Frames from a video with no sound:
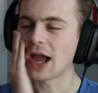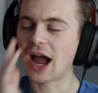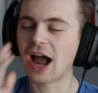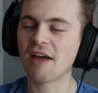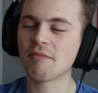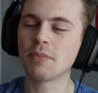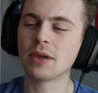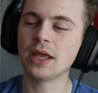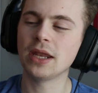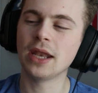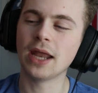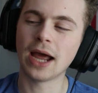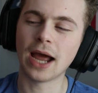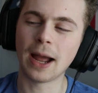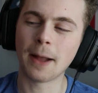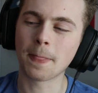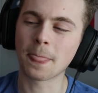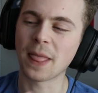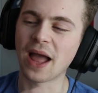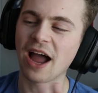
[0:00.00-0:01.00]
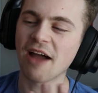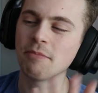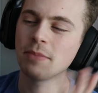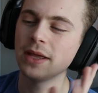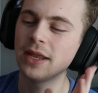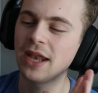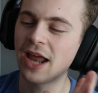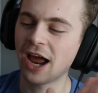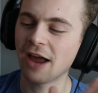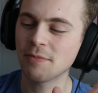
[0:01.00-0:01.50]
I've
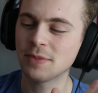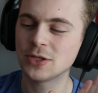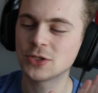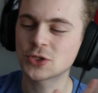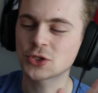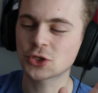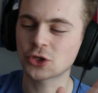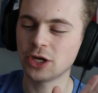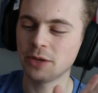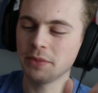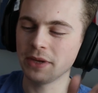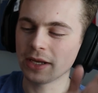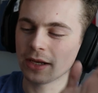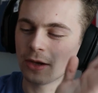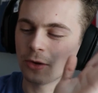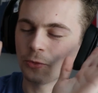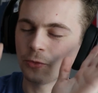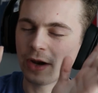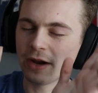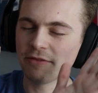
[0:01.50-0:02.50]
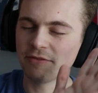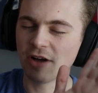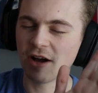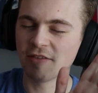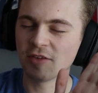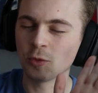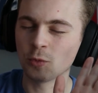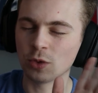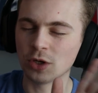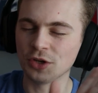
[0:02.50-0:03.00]
been screaming Red
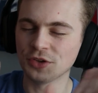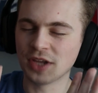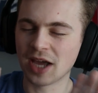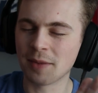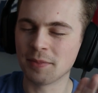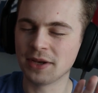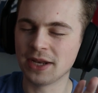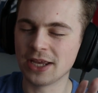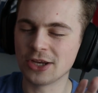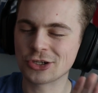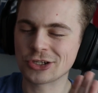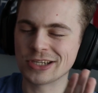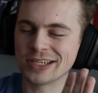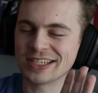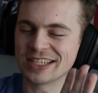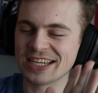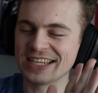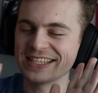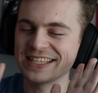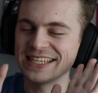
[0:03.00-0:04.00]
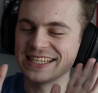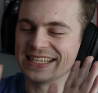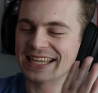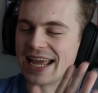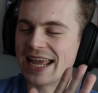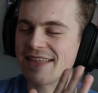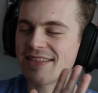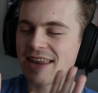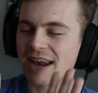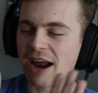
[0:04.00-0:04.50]
Velvet World Domination since the
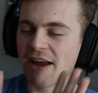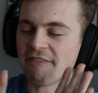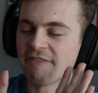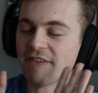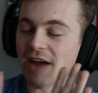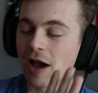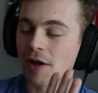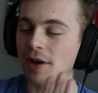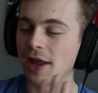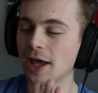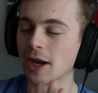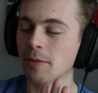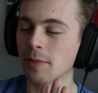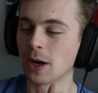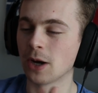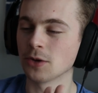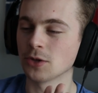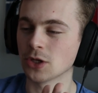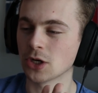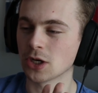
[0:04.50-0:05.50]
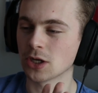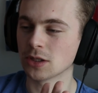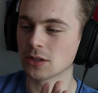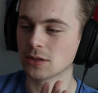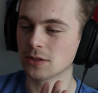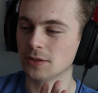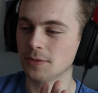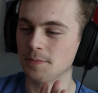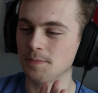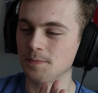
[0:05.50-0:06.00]
day that I found out about y'all.
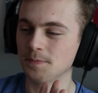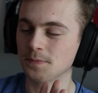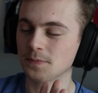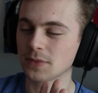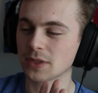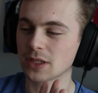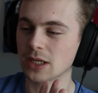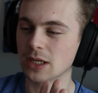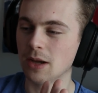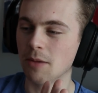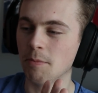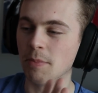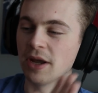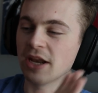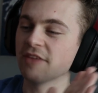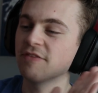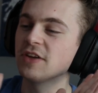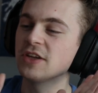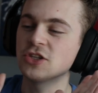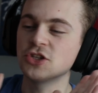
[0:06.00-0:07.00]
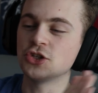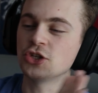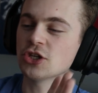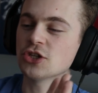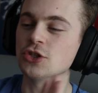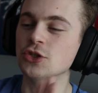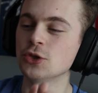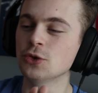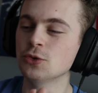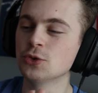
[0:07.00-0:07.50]
But if it's
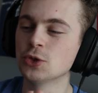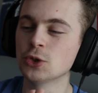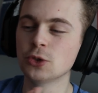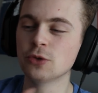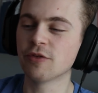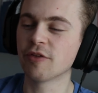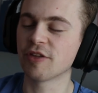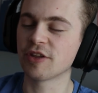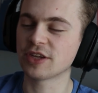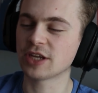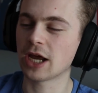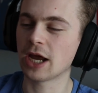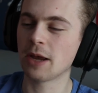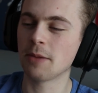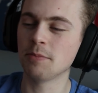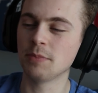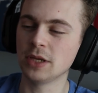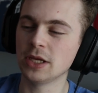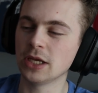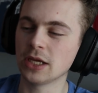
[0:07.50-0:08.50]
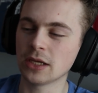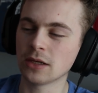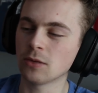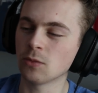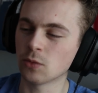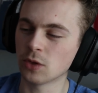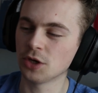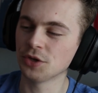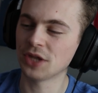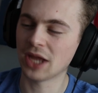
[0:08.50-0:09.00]
just you two for the time
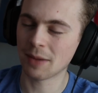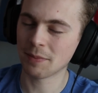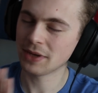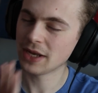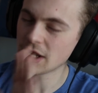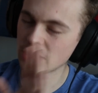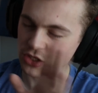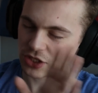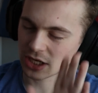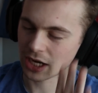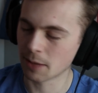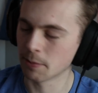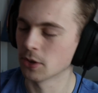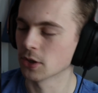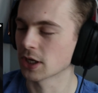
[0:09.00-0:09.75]
being World Domination, I'm